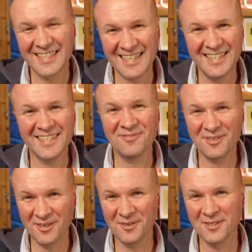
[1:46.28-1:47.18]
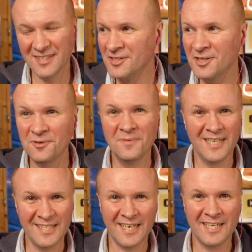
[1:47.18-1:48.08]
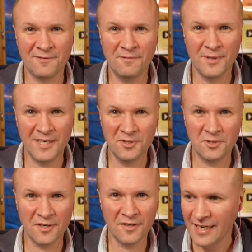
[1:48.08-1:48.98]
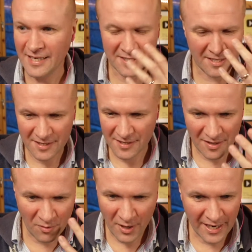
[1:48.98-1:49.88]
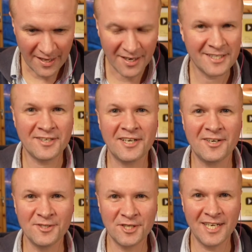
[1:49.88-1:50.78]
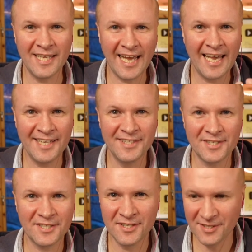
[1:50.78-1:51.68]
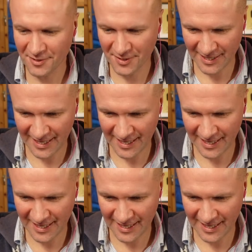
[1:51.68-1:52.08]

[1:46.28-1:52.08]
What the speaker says: tend to record too many takes for my intro. It's a way that I psychologically get into doing